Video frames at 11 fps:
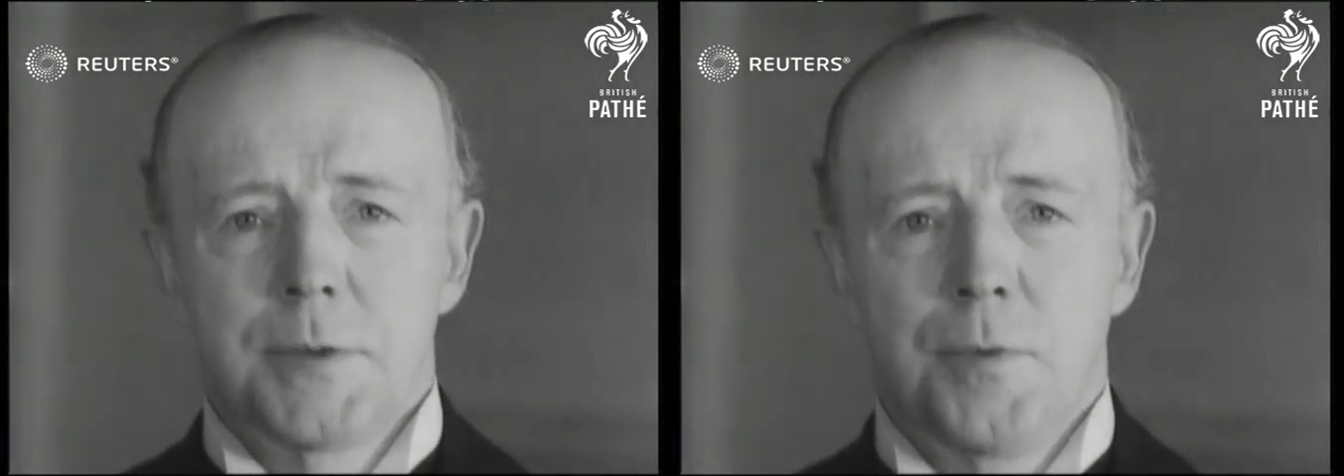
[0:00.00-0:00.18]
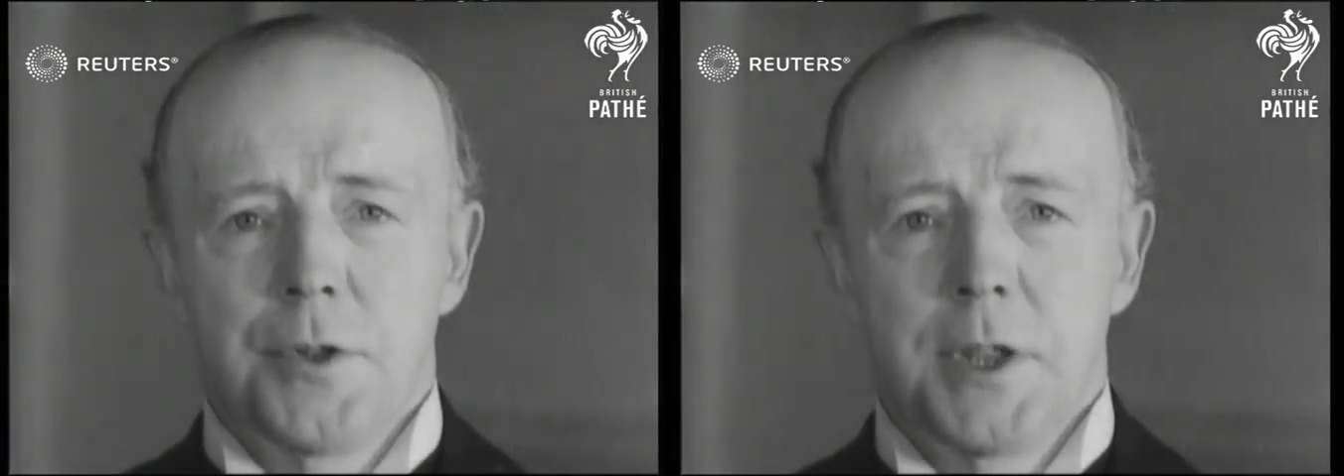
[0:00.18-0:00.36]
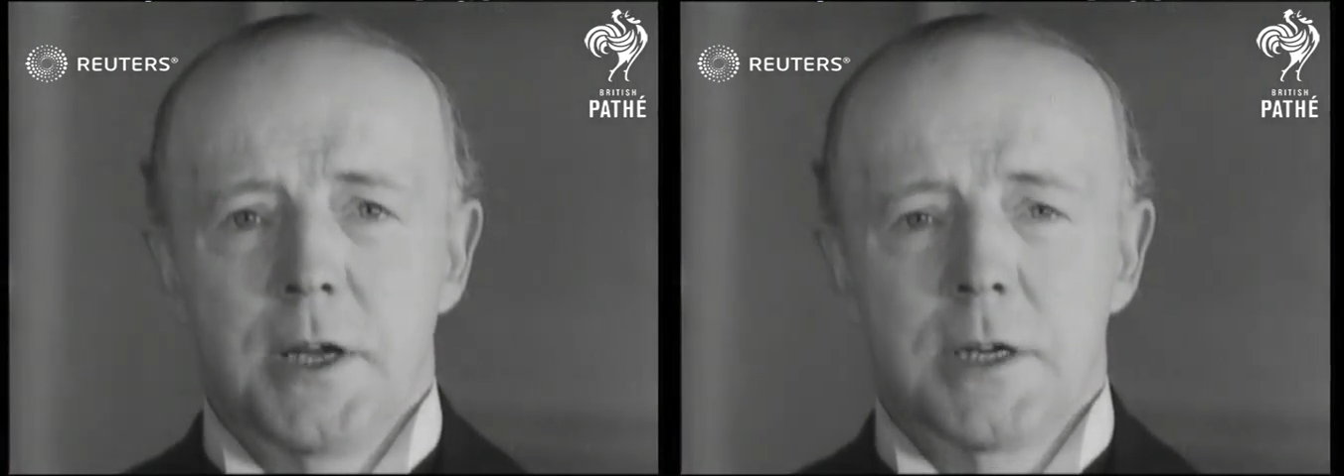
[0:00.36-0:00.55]

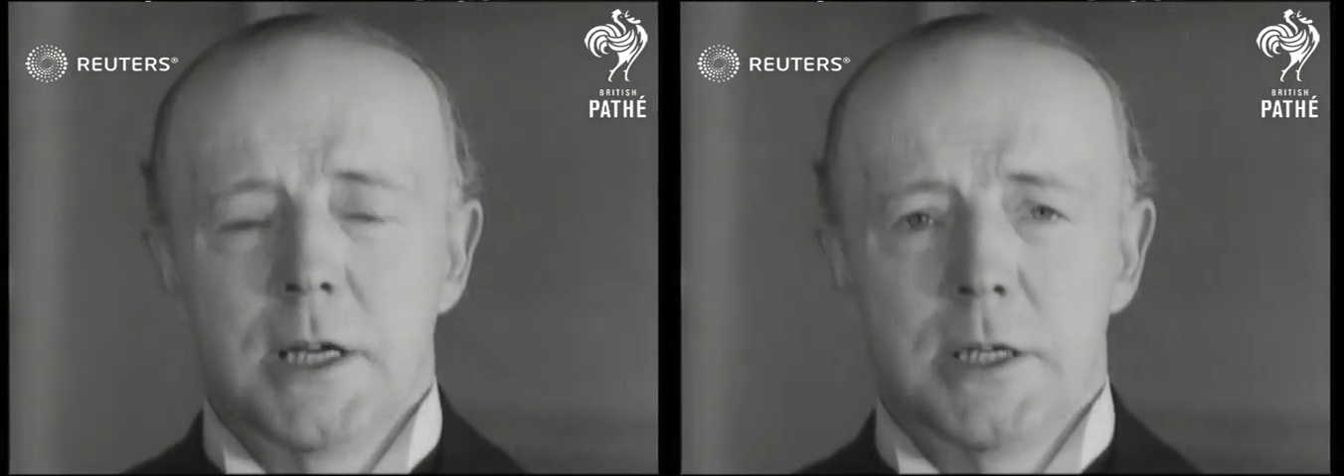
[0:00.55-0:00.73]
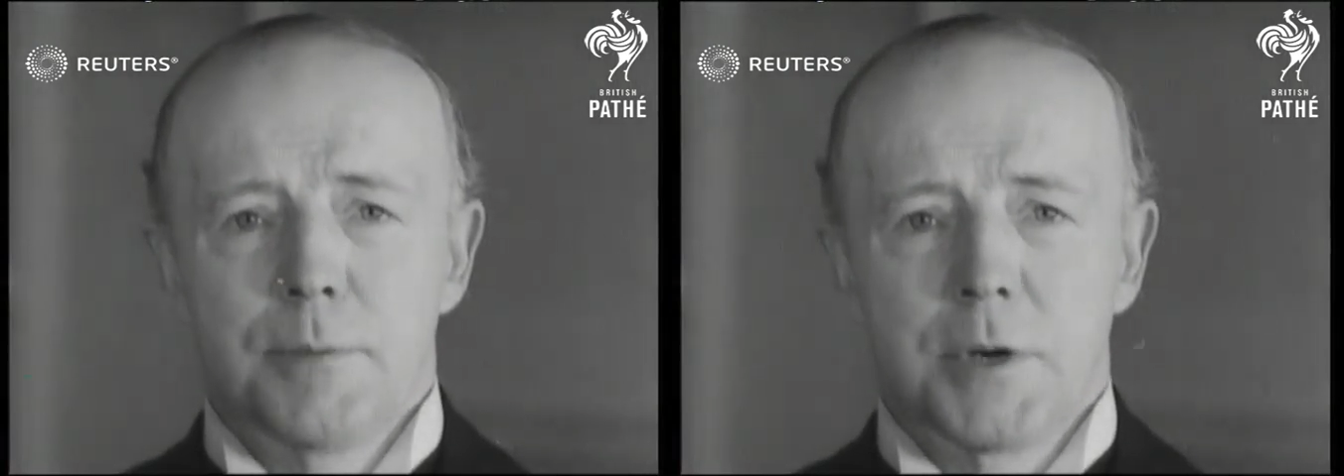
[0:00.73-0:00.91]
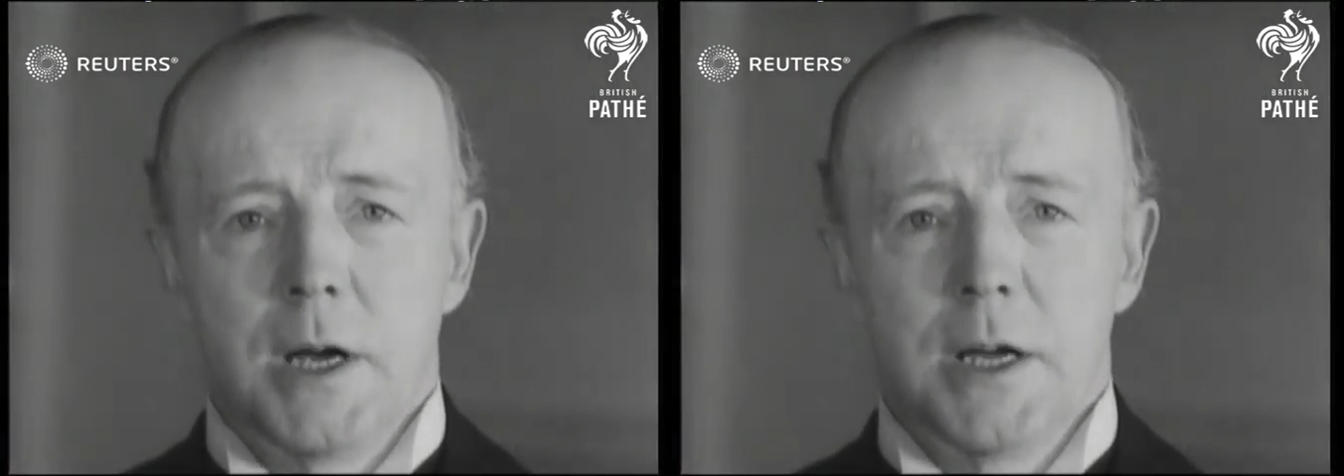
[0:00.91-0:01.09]
for their
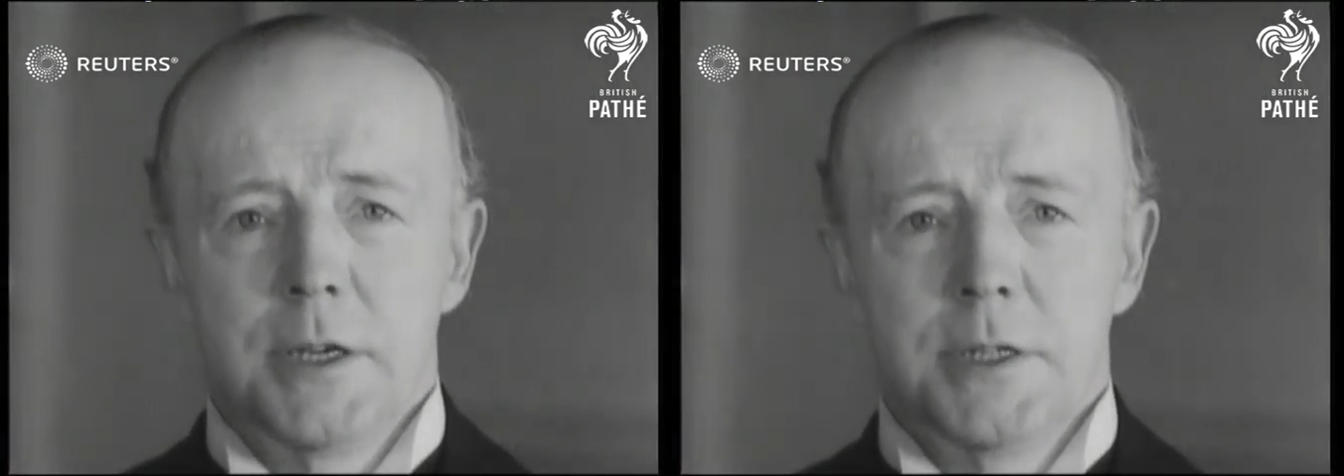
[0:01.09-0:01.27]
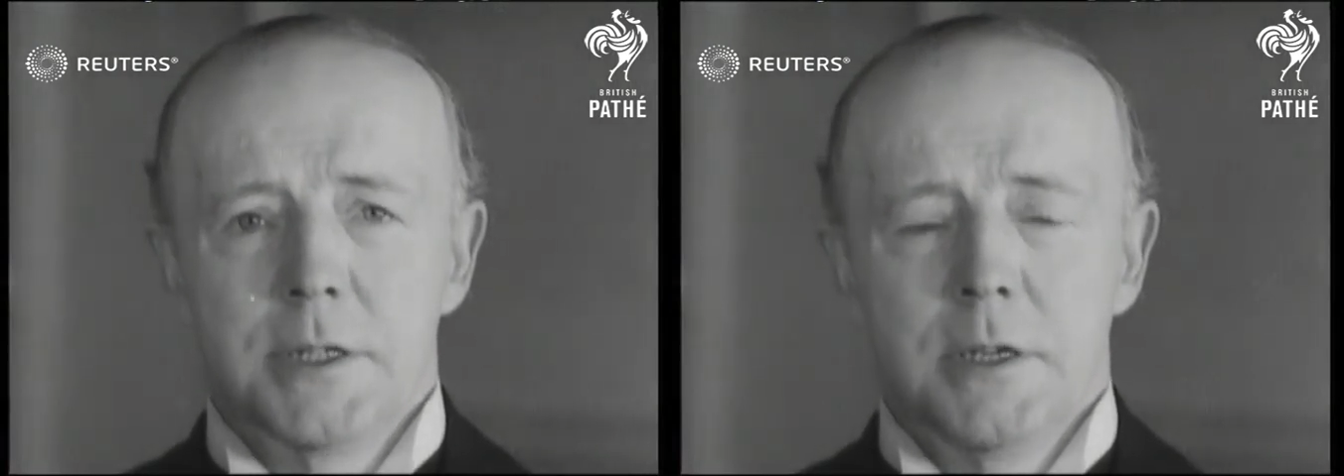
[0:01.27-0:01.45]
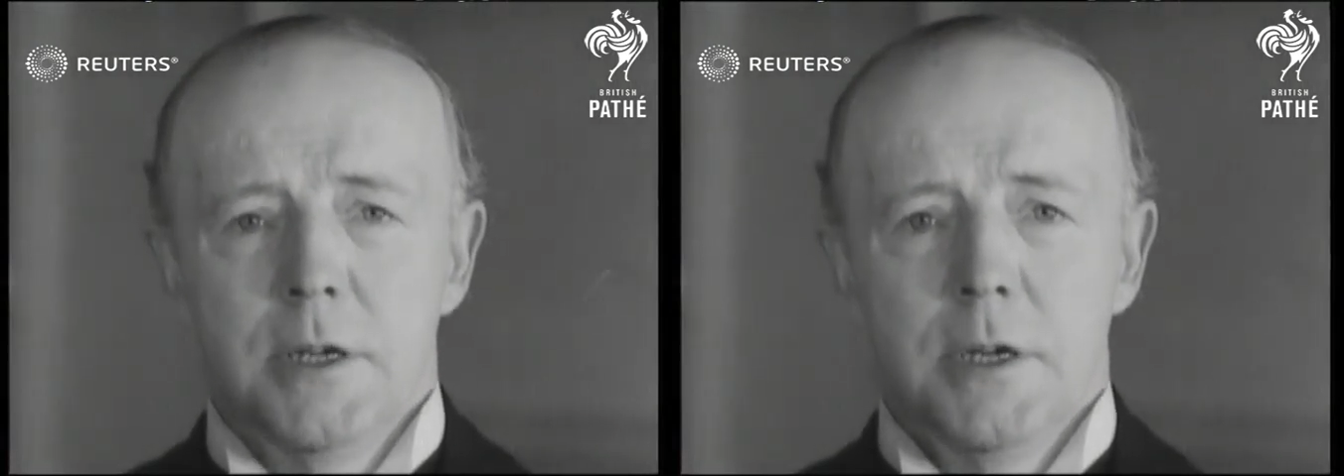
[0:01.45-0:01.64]
enterprise